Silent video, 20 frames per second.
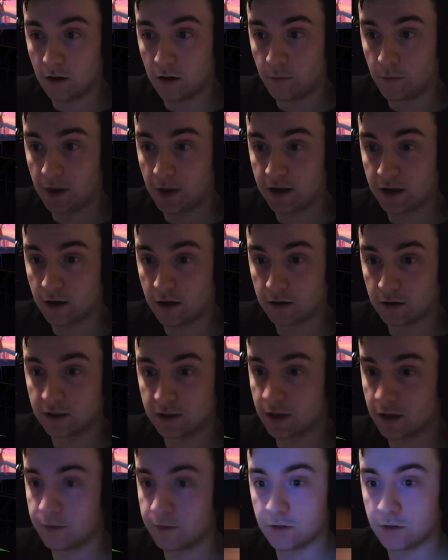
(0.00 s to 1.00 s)
Oh my
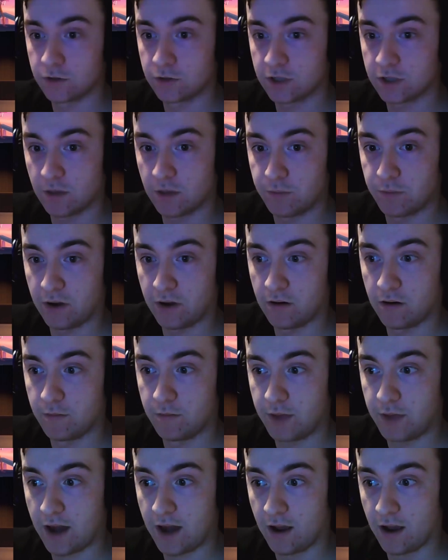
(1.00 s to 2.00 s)
god, these actions just get
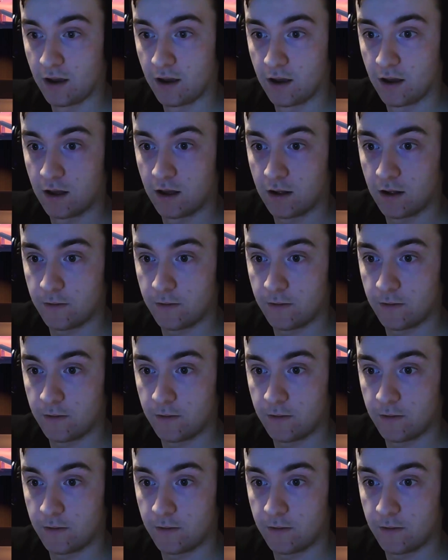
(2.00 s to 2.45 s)
better and better.